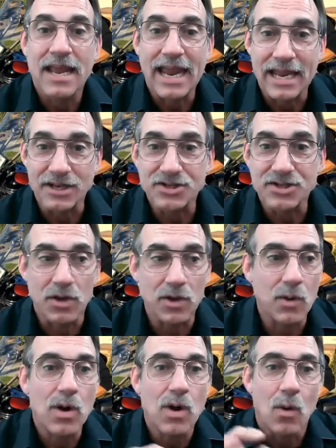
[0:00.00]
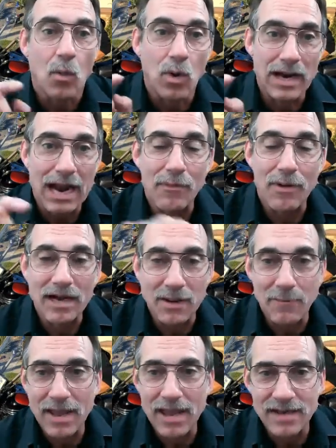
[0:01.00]
And so, what I
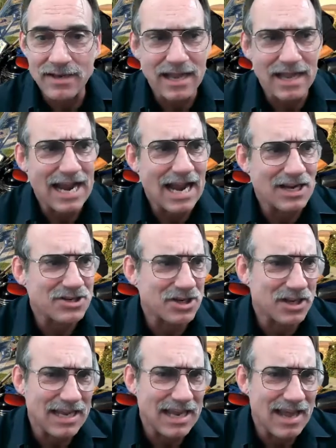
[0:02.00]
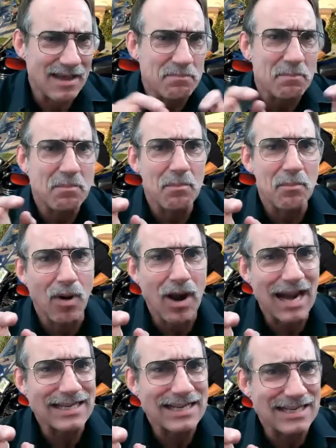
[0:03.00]
recommend and actually uh,
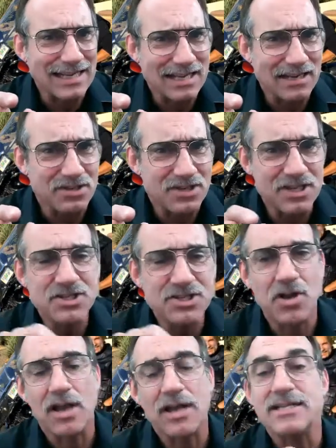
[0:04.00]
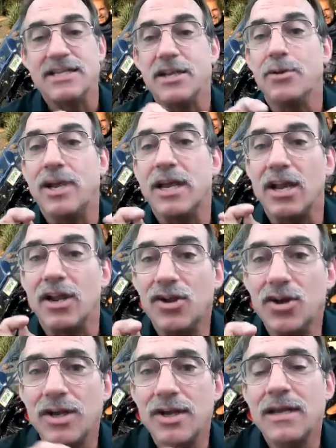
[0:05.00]
practically insist on is that you get a
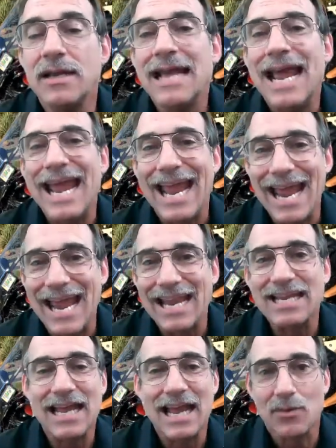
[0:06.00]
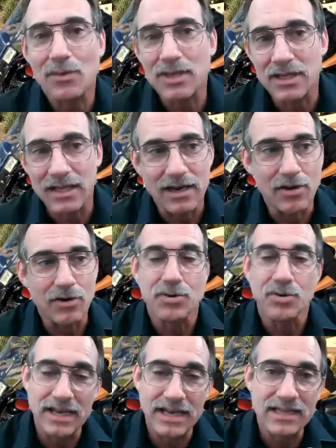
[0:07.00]
good hand calculator. You
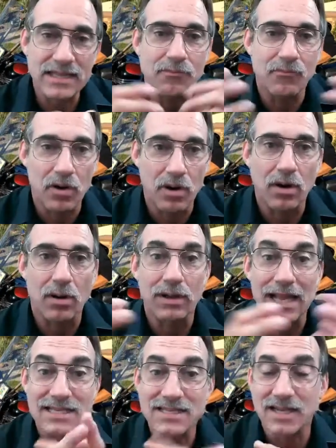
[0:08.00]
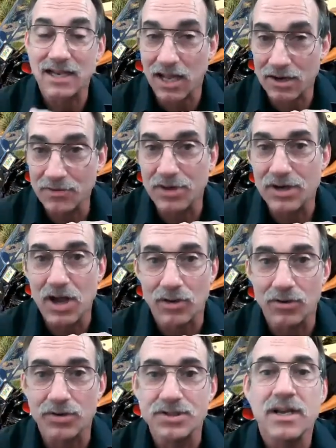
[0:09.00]
can get them for less than
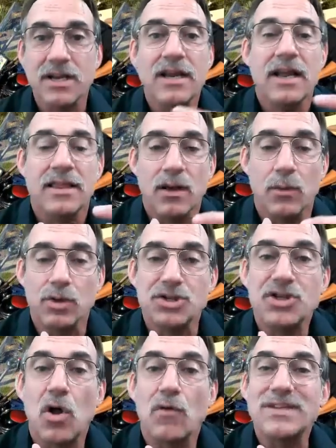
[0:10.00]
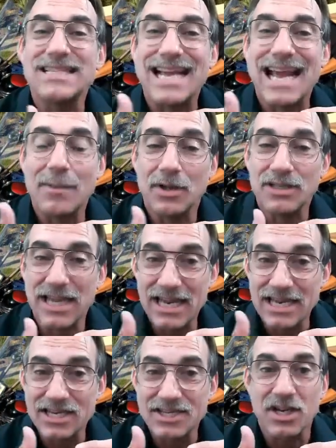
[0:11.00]
$100 that will solve
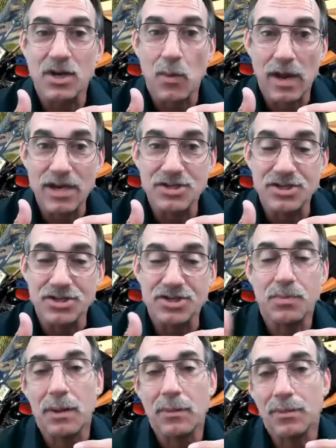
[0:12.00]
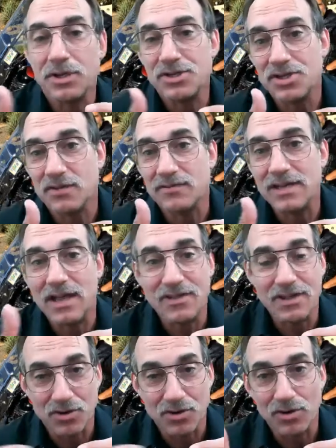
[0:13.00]
simultaneous equations. You probably should have done
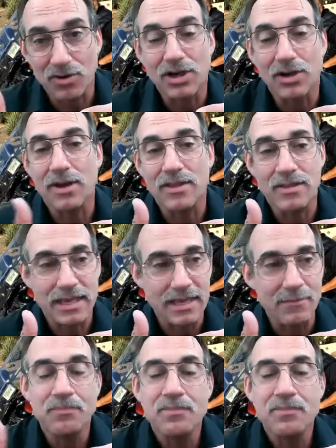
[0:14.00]
this earlier in the